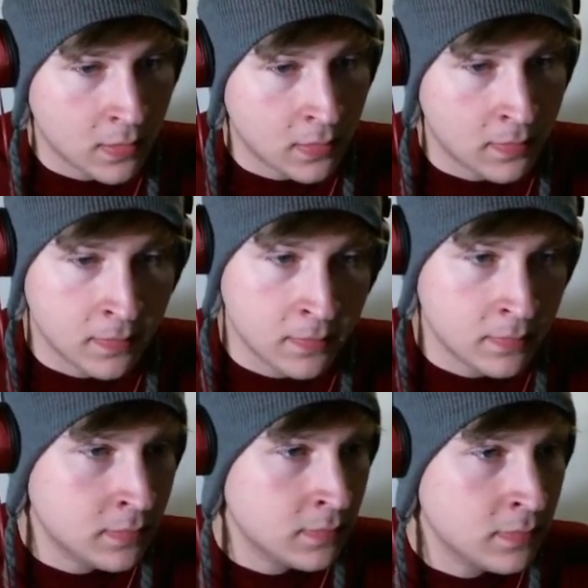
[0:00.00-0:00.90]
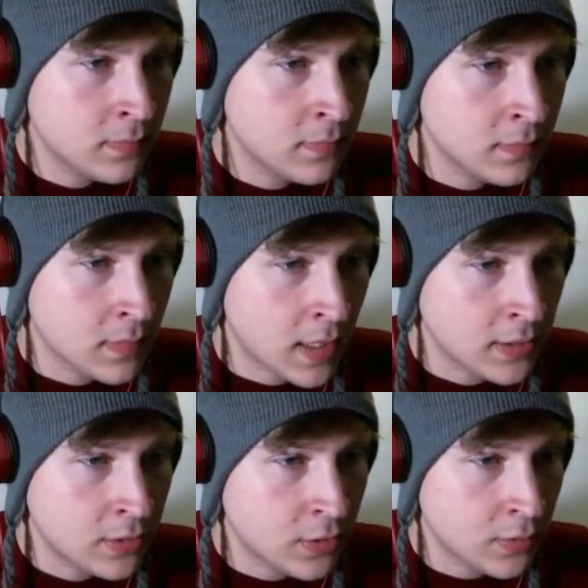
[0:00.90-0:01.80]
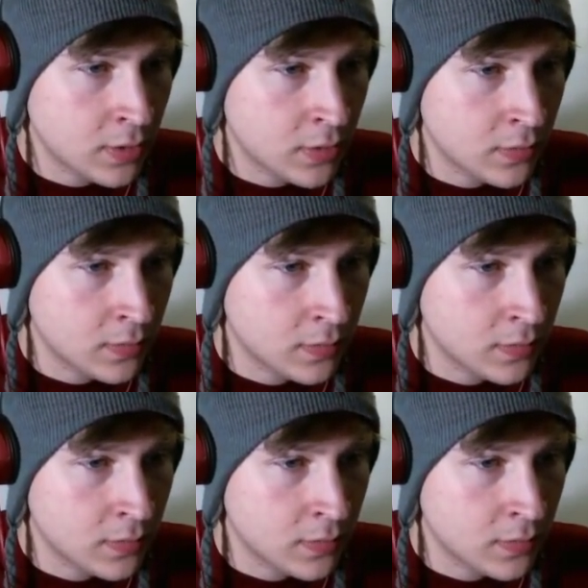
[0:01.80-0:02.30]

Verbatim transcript: I just don't know.